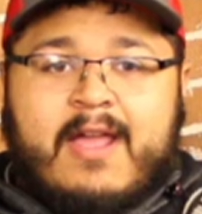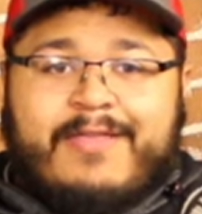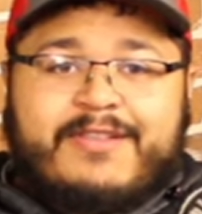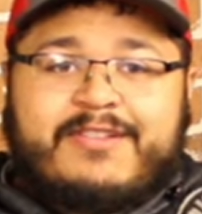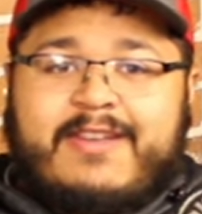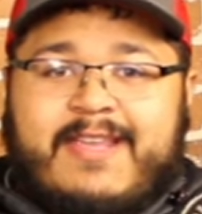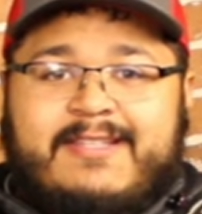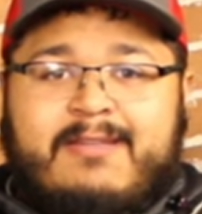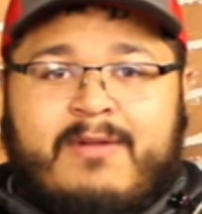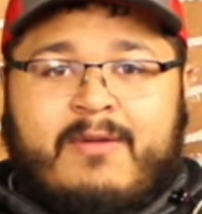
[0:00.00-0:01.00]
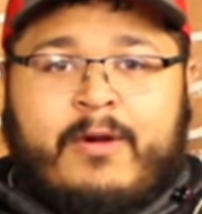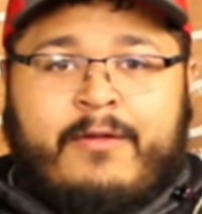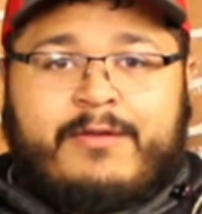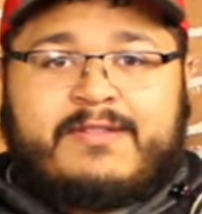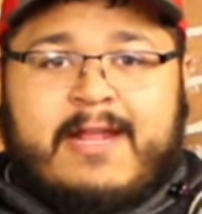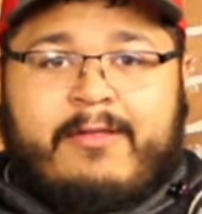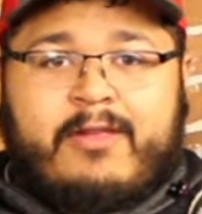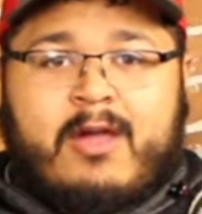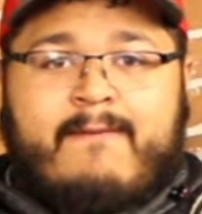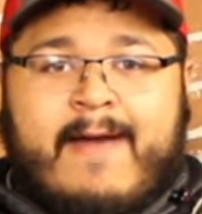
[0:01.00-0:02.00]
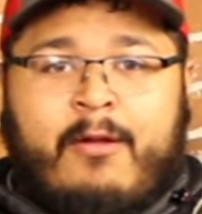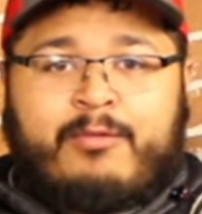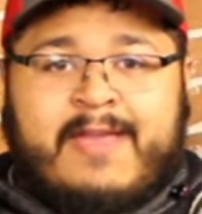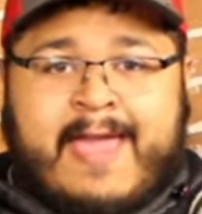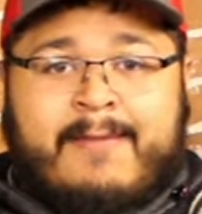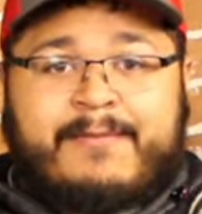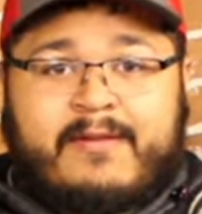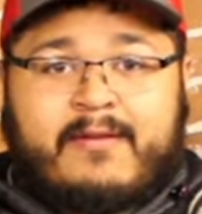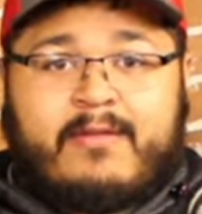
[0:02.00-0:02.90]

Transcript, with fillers: This could easily be one of those Stanley Cup Finals games.